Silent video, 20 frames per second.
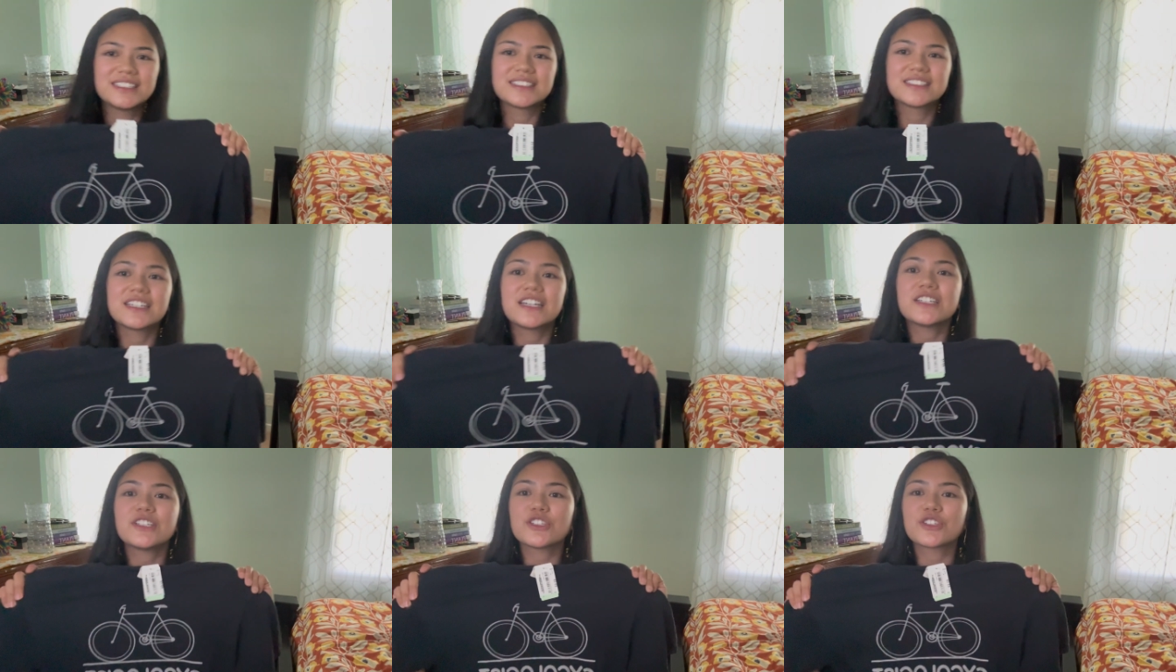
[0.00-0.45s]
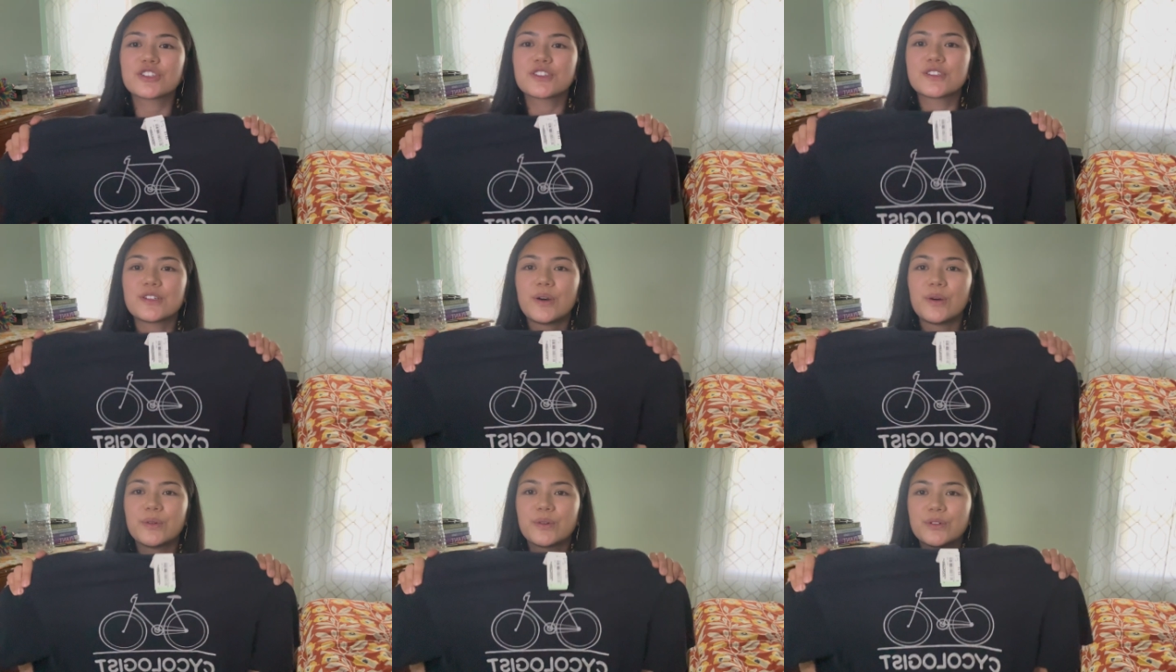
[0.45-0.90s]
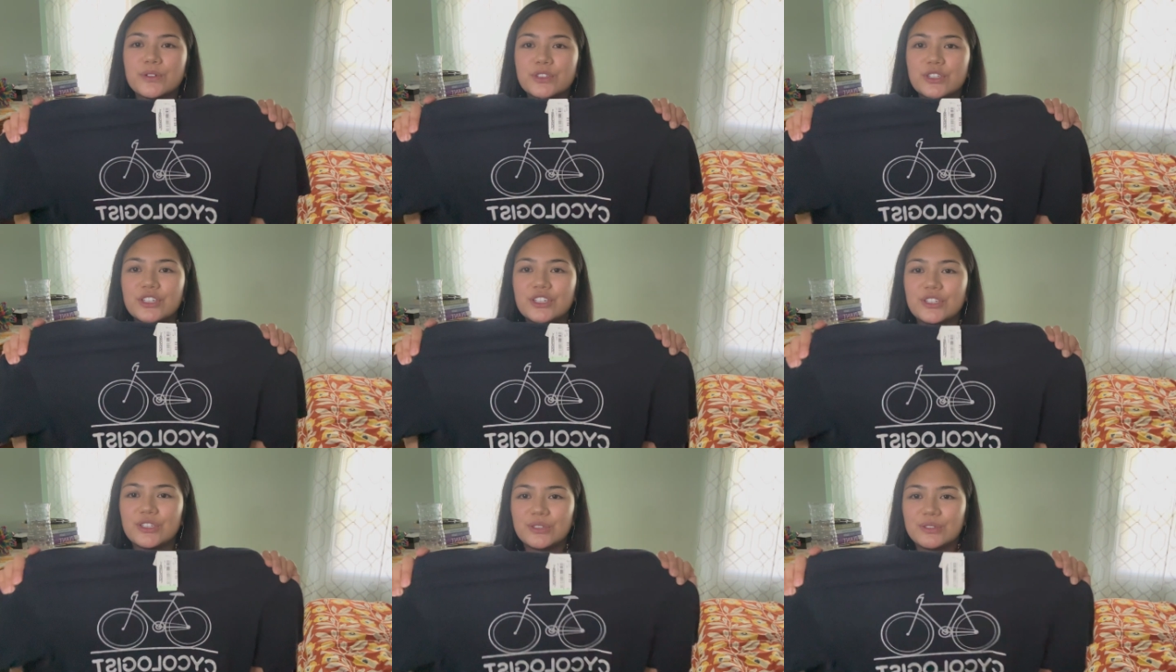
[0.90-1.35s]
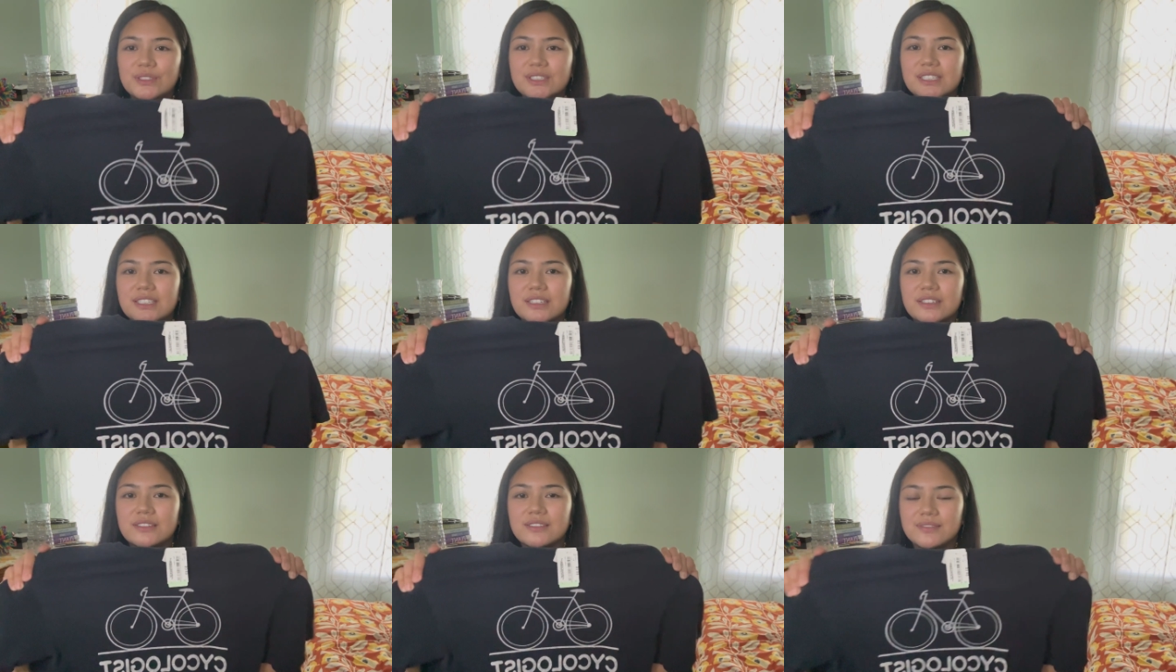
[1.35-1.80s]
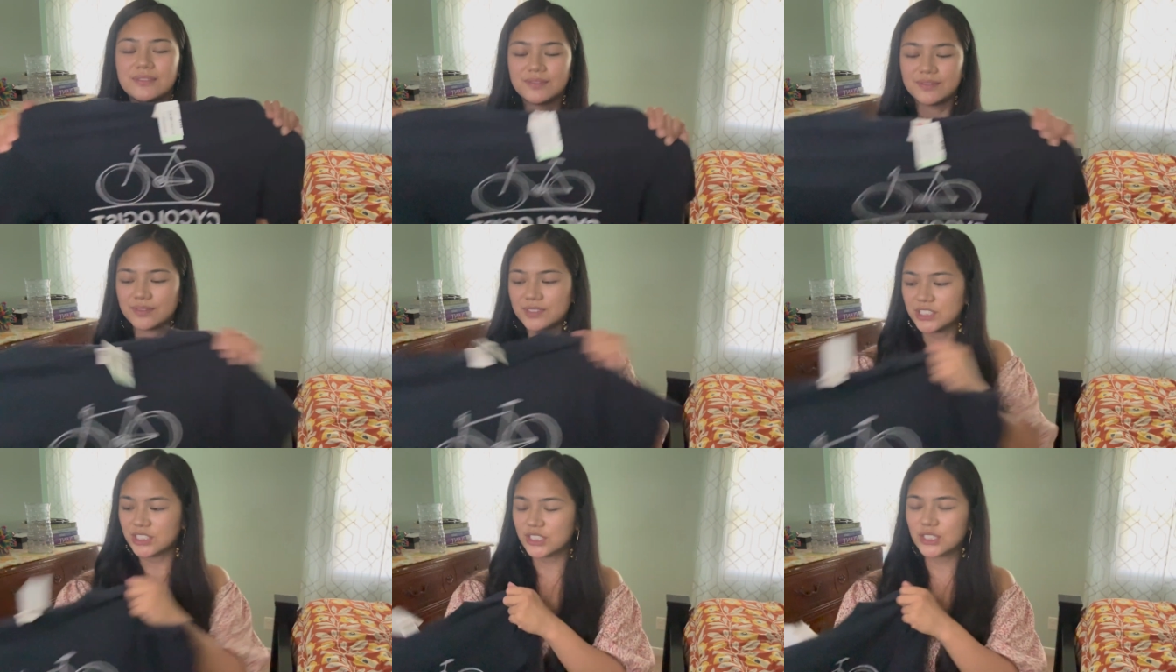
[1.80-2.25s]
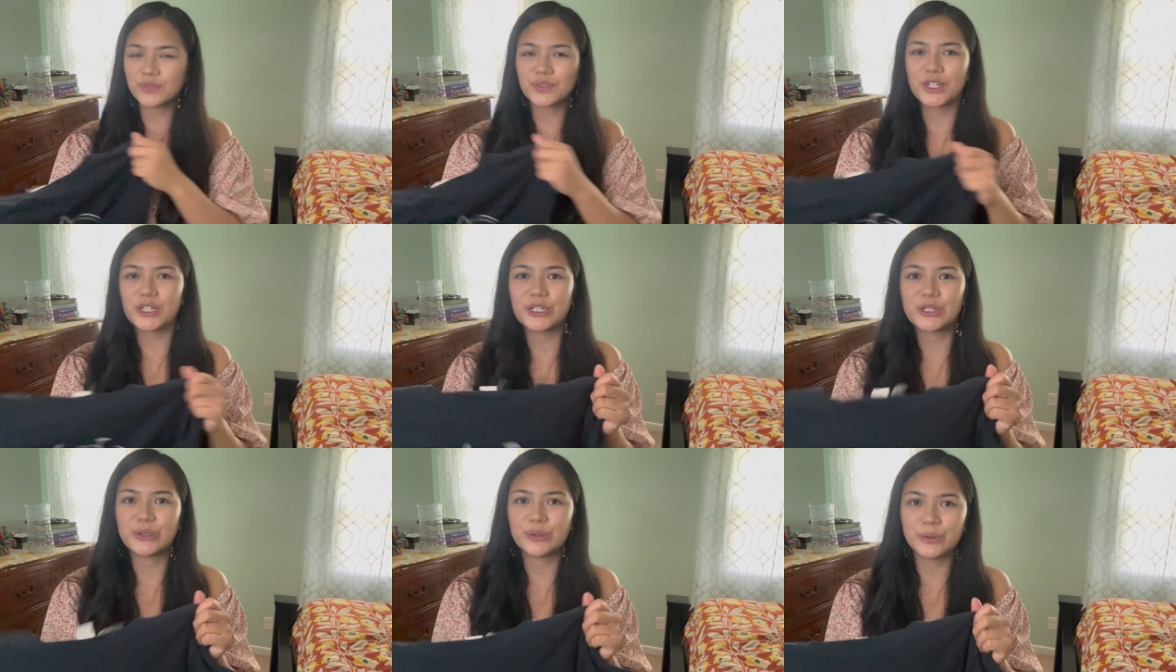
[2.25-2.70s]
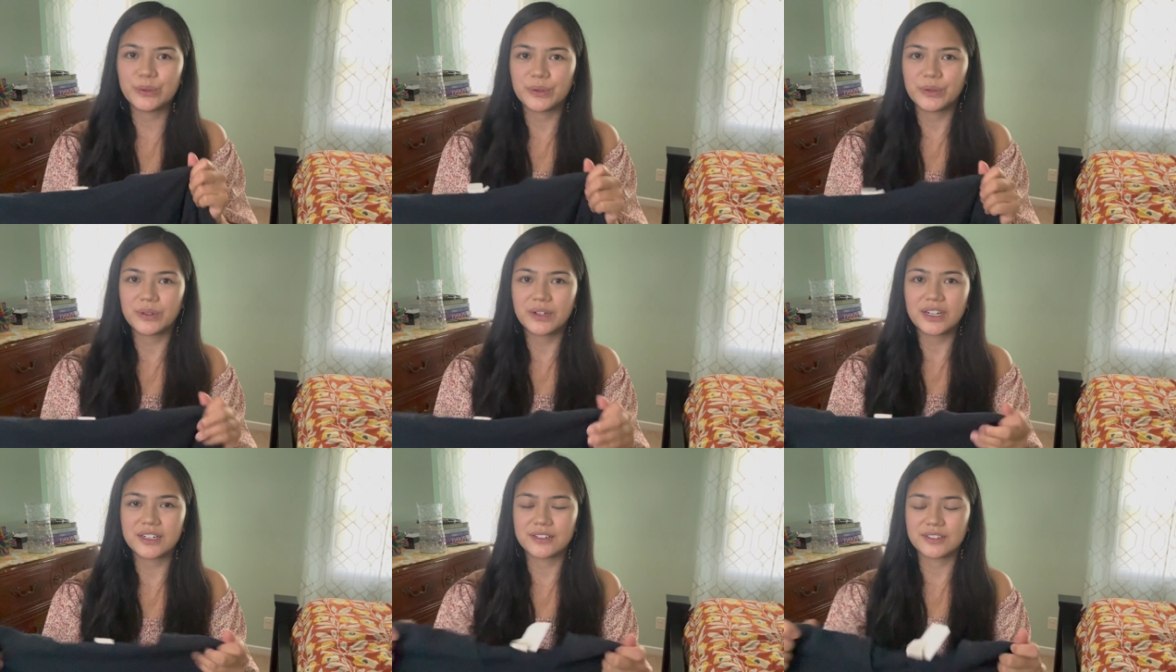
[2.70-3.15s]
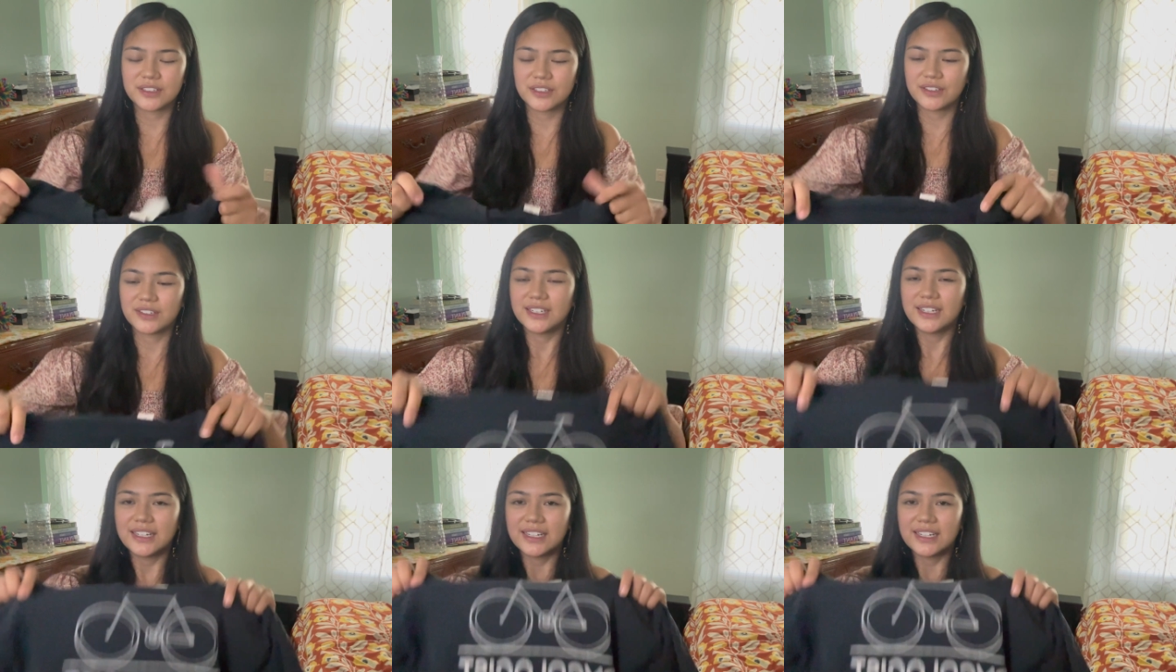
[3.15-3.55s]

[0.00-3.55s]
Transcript: That is so cute and just very cool. I don't know.